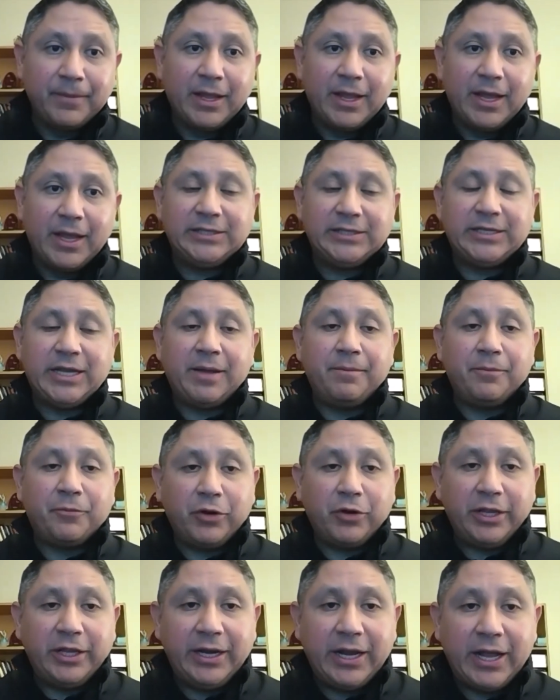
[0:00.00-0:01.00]
As I'm
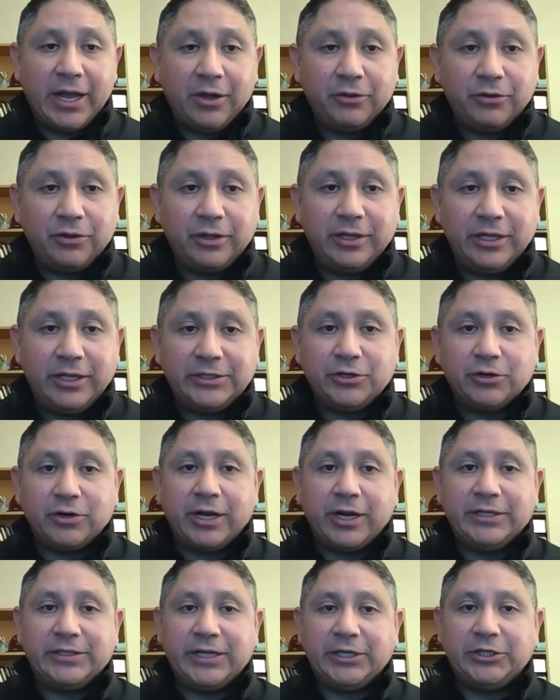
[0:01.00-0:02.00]
reading out these
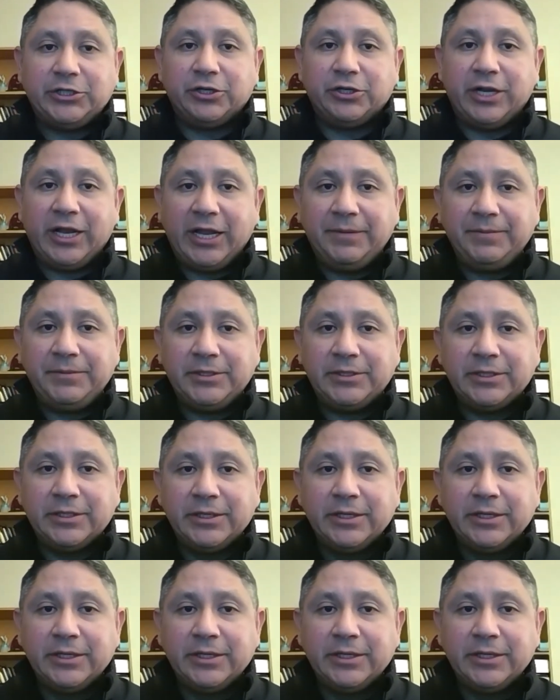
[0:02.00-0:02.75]
organization names,